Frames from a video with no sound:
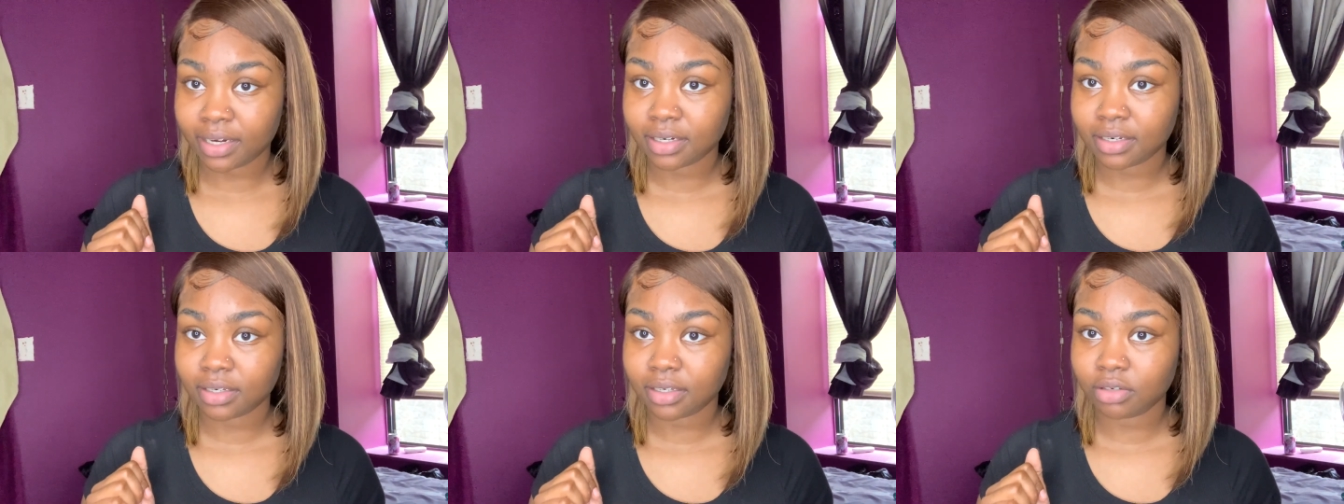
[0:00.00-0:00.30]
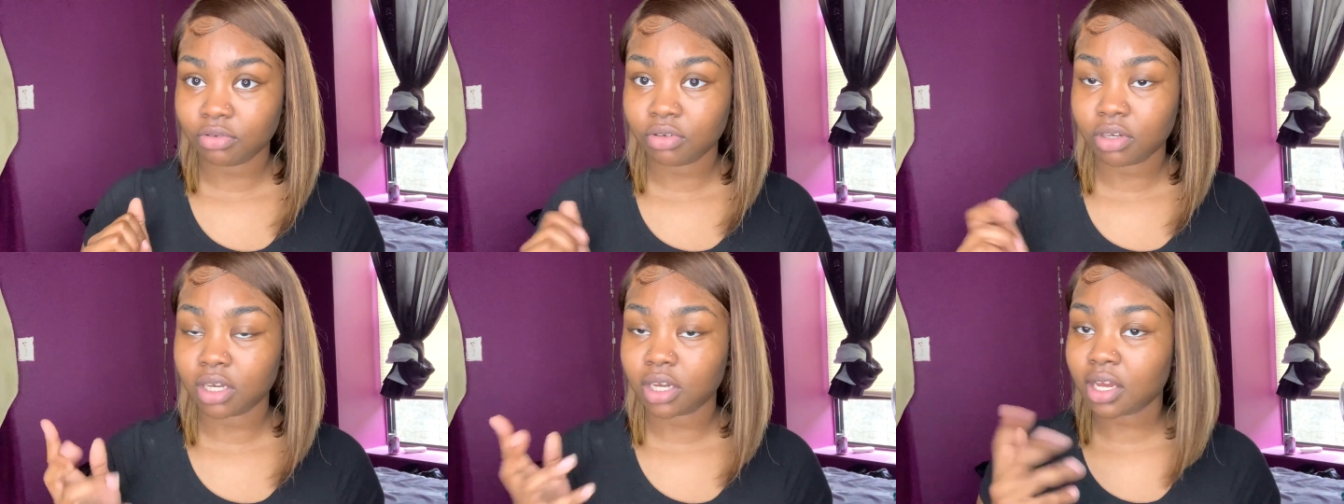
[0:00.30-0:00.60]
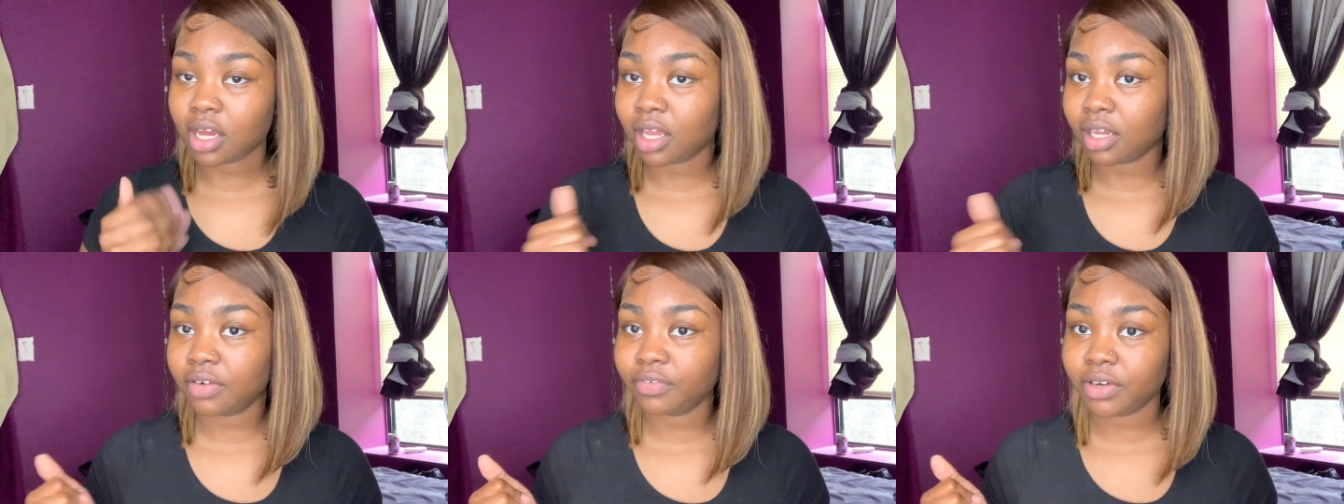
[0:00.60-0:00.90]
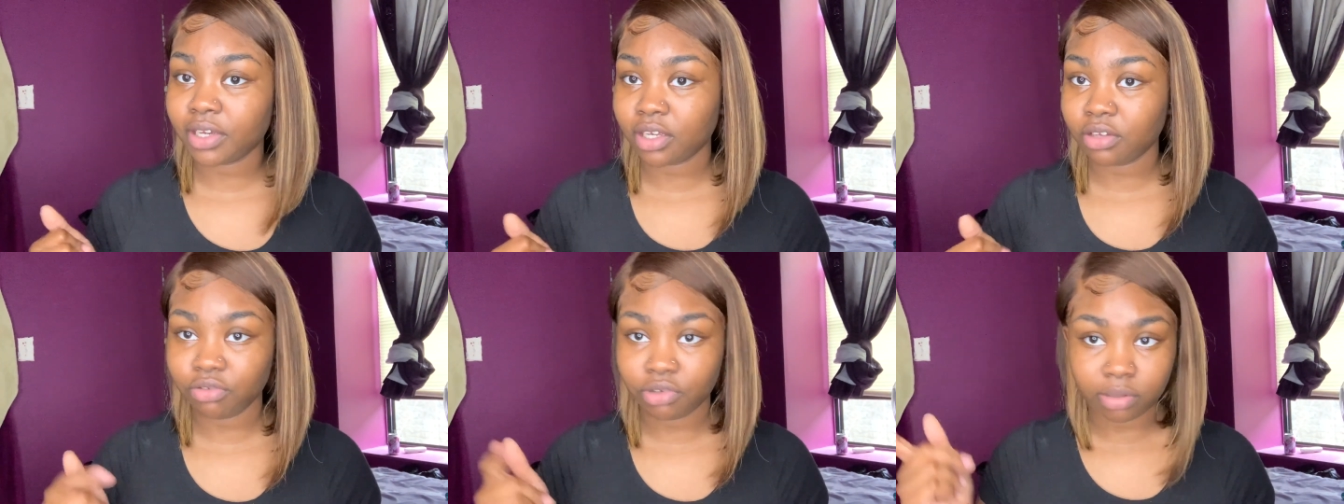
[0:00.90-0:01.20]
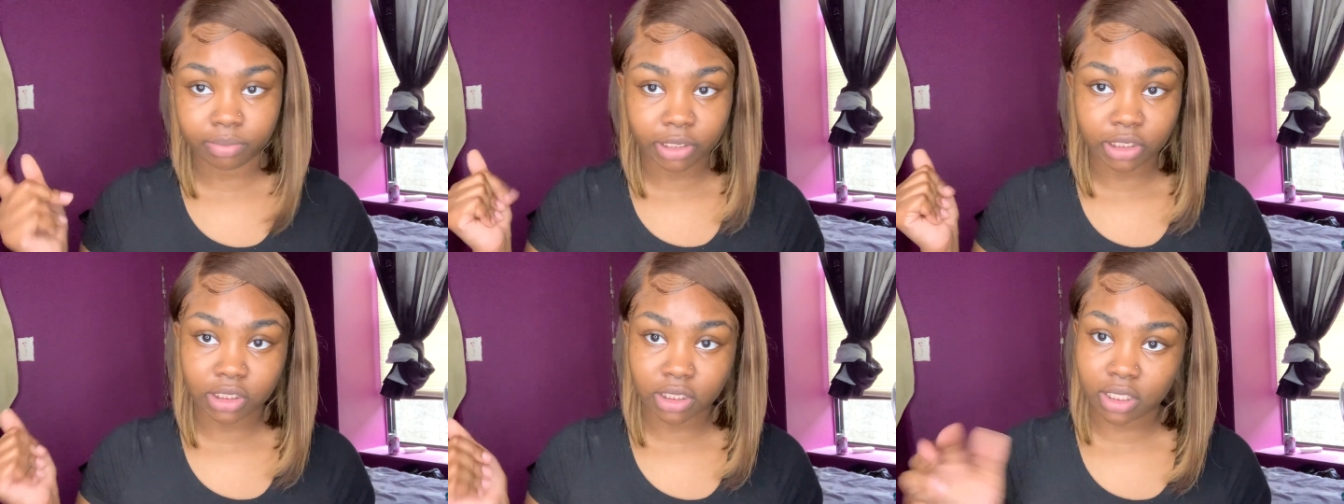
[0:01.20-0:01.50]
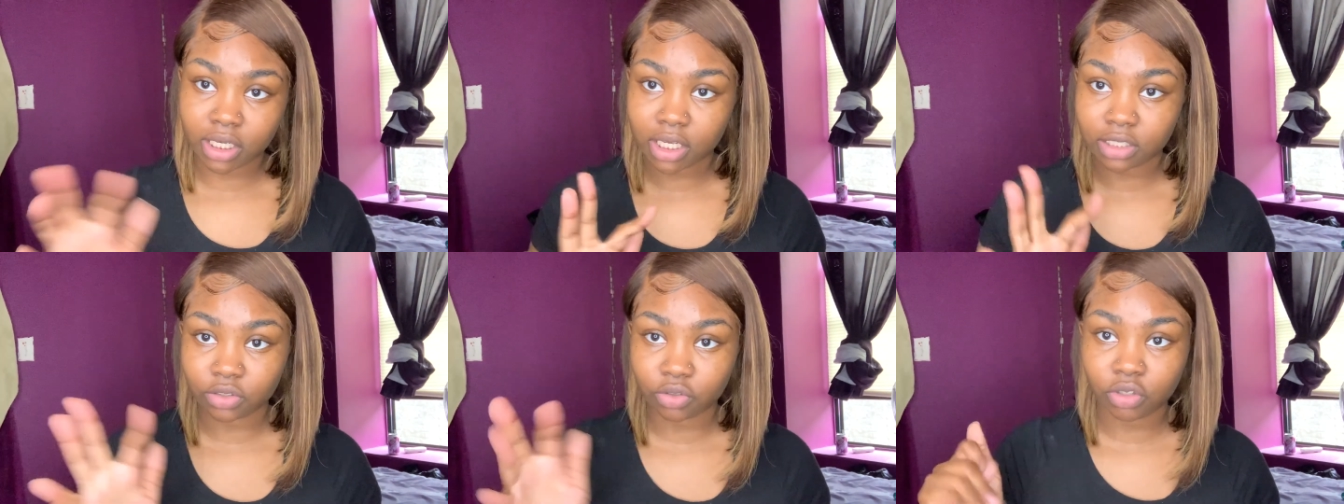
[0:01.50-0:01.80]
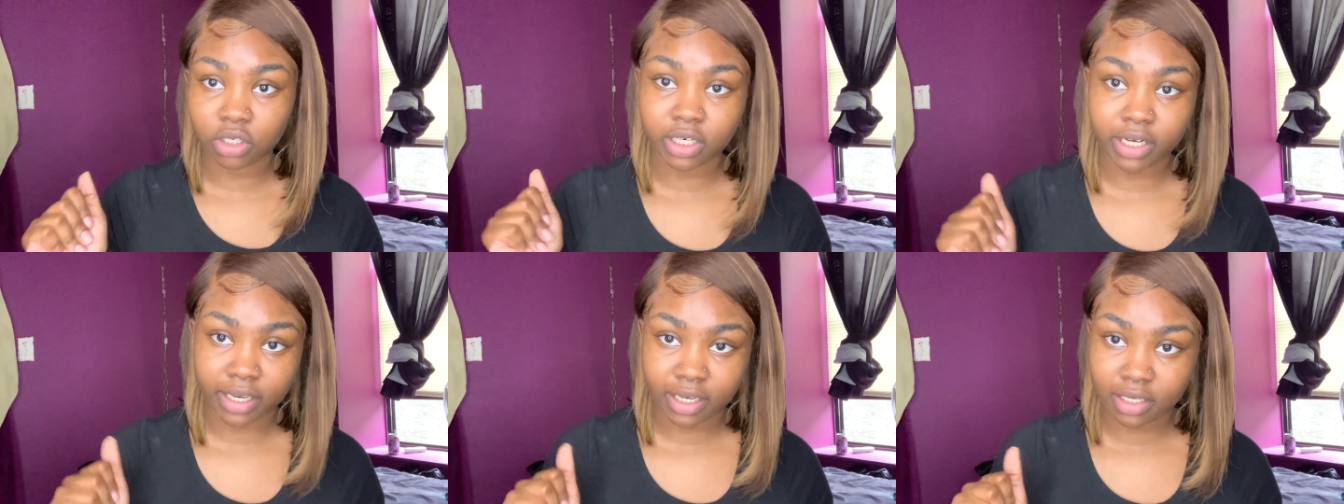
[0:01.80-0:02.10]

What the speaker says: You could color it, you could bleach the knots, all of that.